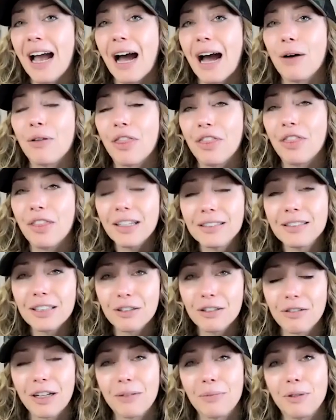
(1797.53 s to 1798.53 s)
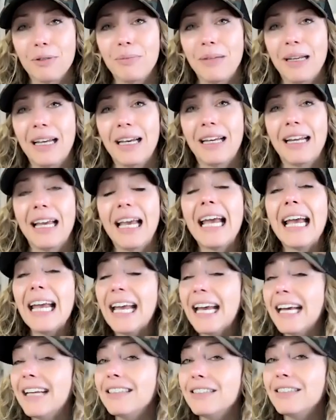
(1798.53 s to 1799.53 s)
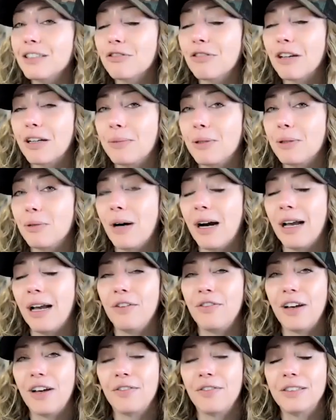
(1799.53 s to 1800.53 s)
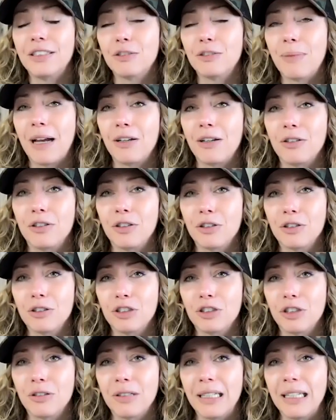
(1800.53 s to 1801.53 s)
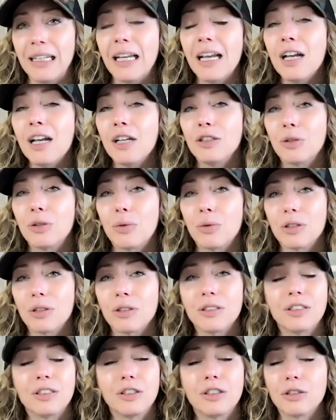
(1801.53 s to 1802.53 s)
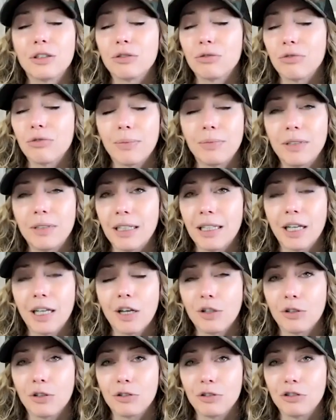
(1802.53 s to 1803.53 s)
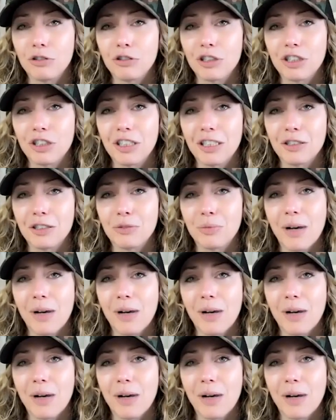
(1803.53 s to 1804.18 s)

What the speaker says: how this incredible man and his incredible wife have inspired your journey towards disrupting your nutrition as